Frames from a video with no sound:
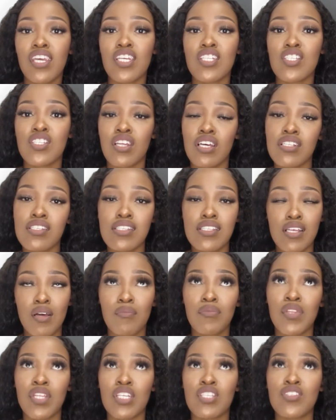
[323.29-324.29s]
It's not
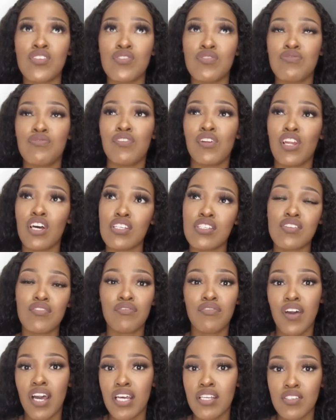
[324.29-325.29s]
something to
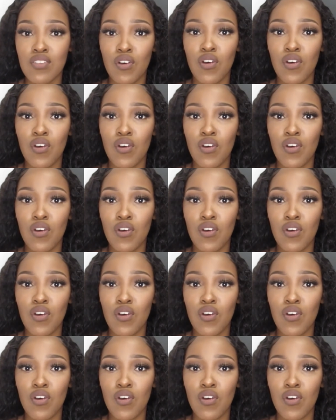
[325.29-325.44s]
philosophize